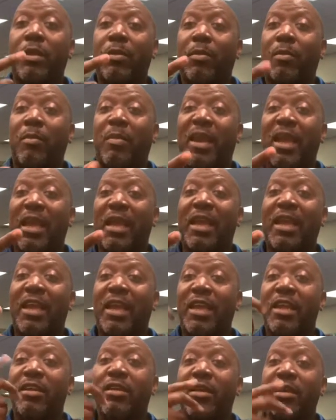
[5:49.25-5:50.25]

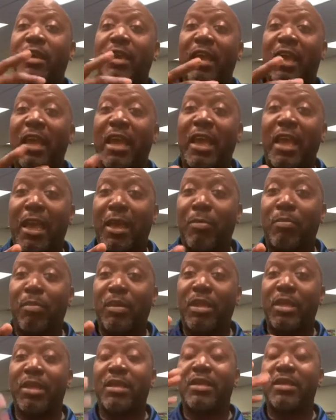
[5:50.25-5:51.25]
mad,
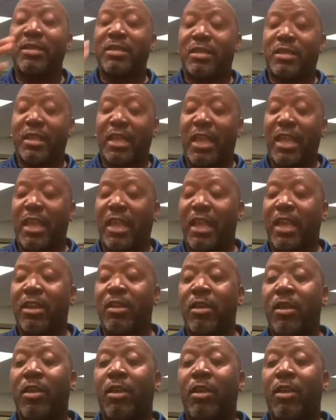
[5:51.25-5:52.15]
happy, sad.